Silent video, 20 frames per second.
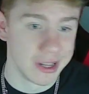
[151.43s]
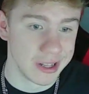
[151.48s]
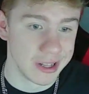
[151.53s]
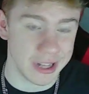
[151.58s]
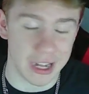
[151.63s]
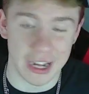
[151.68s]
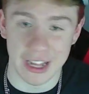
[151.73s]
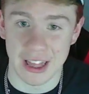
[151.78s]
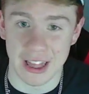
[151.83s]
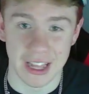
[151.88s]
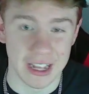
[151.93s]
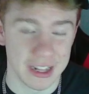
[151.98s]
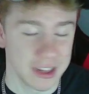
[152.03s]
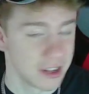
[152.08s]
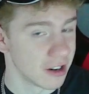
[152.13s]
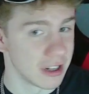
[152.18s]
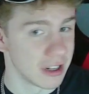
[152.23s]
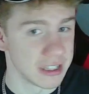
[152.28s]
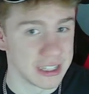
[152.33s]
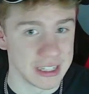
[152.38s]
I think
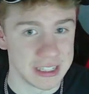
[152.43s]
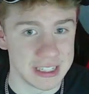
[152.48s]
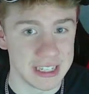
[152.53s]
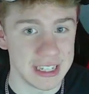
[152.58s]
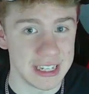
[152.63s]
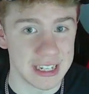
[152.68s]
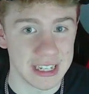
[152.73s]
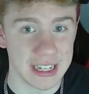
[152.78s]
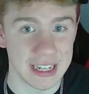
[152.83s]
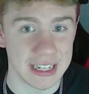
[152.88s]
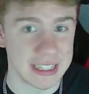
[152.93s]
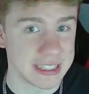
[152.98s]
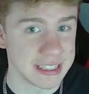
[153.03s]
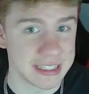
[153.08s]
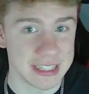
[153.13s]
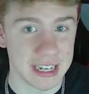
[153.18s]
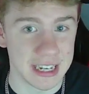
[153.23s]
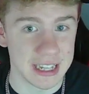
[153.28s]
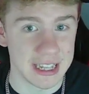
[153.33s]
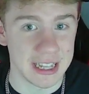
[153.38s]
they're on the decline
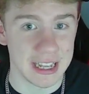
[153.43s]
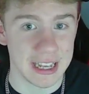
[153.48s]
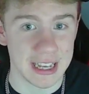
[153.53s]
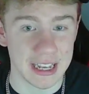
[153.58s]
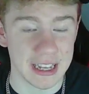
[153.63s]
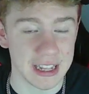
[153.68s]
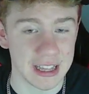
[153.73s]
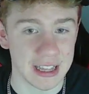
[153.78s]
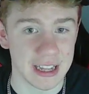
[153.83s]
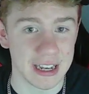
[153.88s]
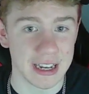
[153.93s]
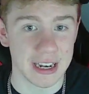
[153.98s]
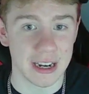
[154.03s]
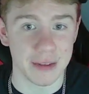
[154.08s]
instead of the incline.